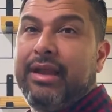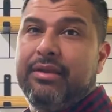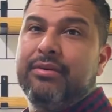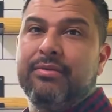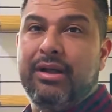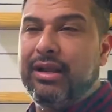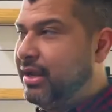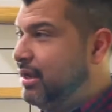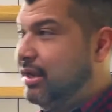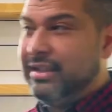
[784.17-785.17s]
hey, you know what?
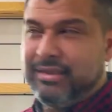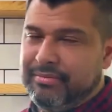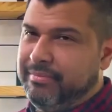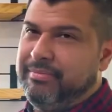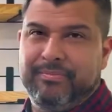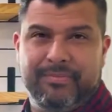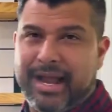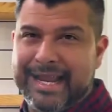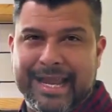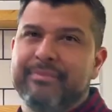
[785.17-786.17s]

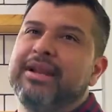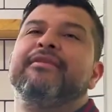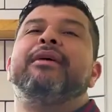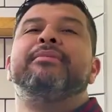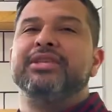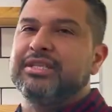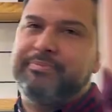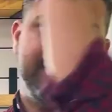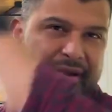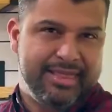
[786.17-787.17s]
I can't believe how much I
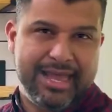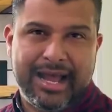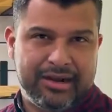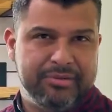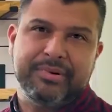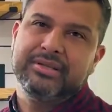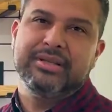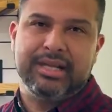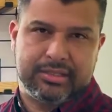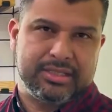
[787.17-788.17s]
spent on that compared to
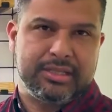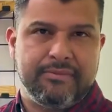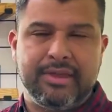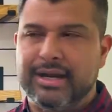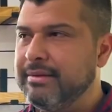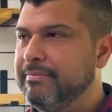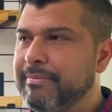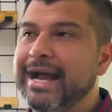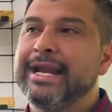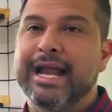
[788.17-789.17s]
like the stuff that I
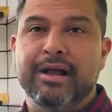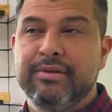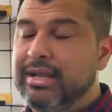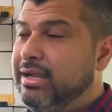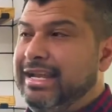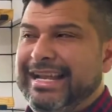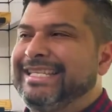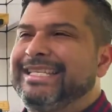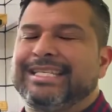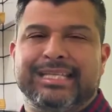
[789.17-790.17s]
buy now.
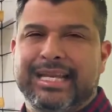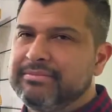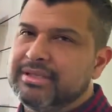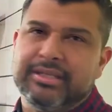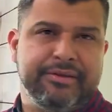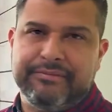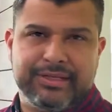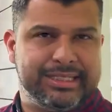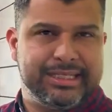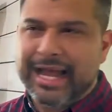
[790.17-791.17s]
It's the same stuff.
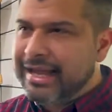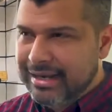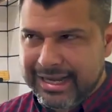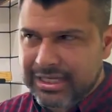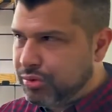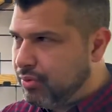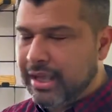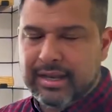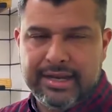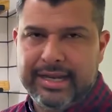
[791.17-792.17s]
It's not less
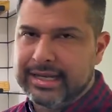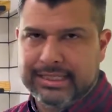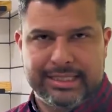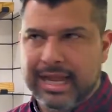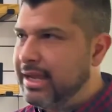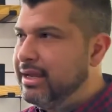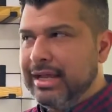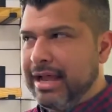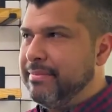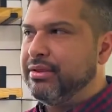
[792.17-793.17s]
quality. It's not.
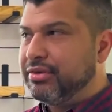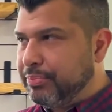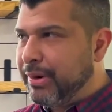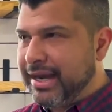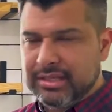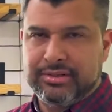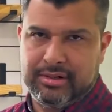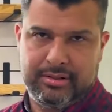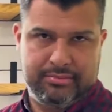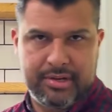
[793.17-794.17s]
I mean, those brackets are,
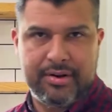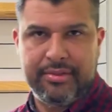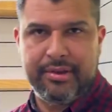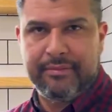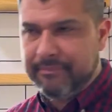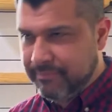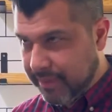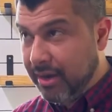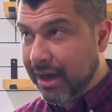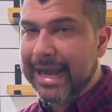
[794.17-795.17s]
you know,
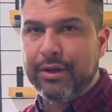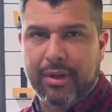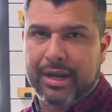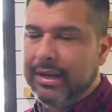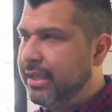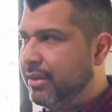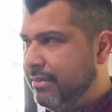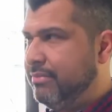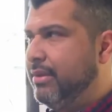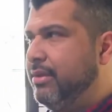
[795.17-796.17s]
they're high quality. They're
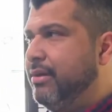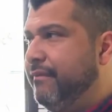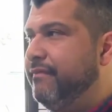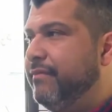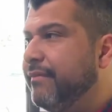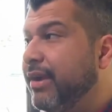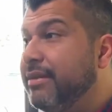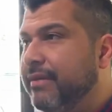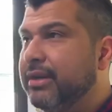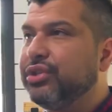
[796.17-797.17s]
very,
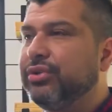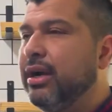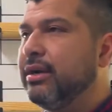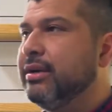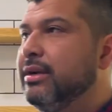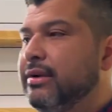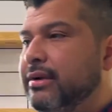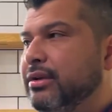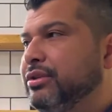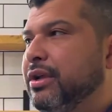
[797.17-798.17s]
very strong.
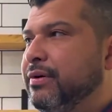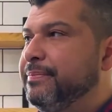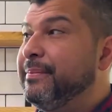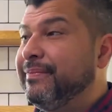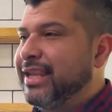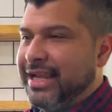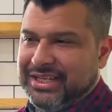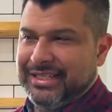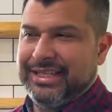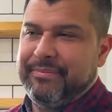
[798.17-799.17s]
So it
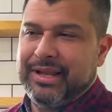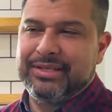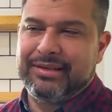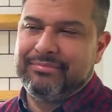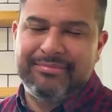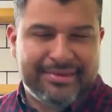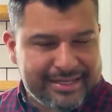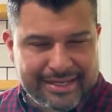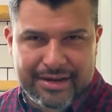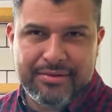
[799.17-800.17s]
just depends on,
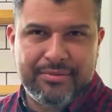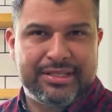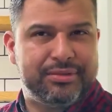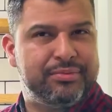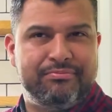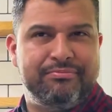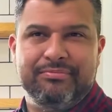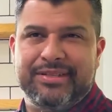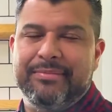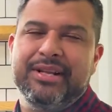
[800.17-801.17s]
you know, what
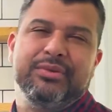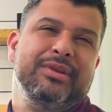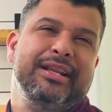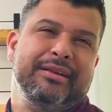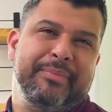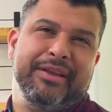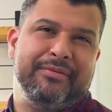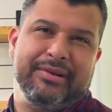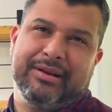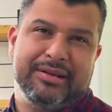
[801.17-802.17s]
somebody's willing to pay for
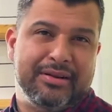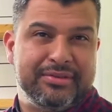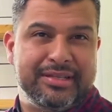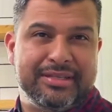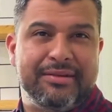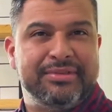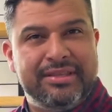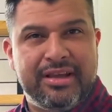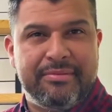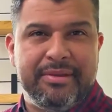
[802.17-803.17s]
it. You know, since I was a
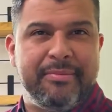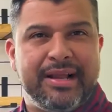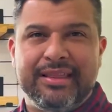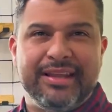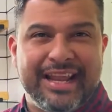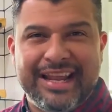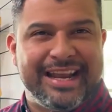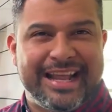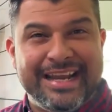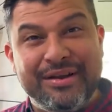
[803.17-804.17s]
dummy back in the day and
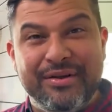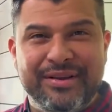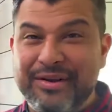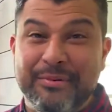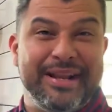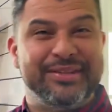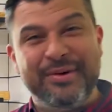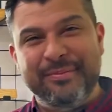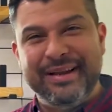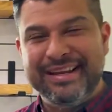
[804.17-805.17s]
I didn't know and nobody
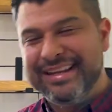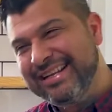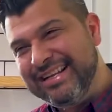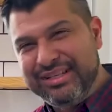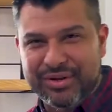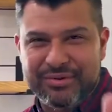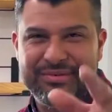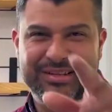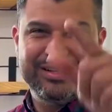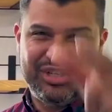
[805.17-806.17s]
told me. So
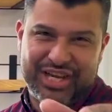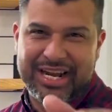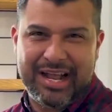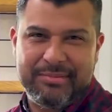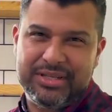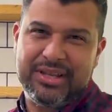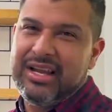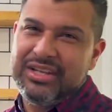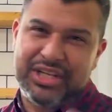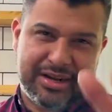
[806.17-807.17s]
check
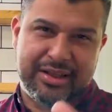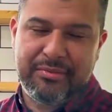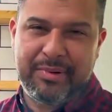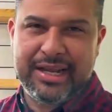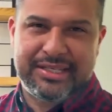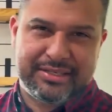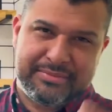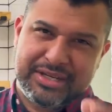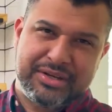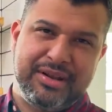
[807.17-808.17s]
Amazon, check other places, and
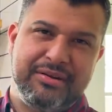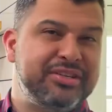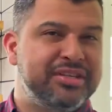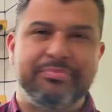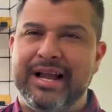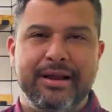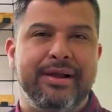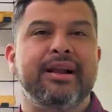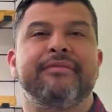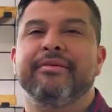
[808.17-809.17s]
make sure you don't just buy it
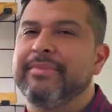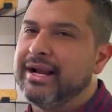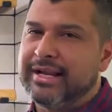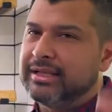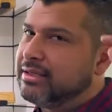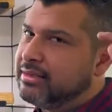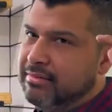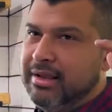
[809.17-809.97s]
right off the back. It's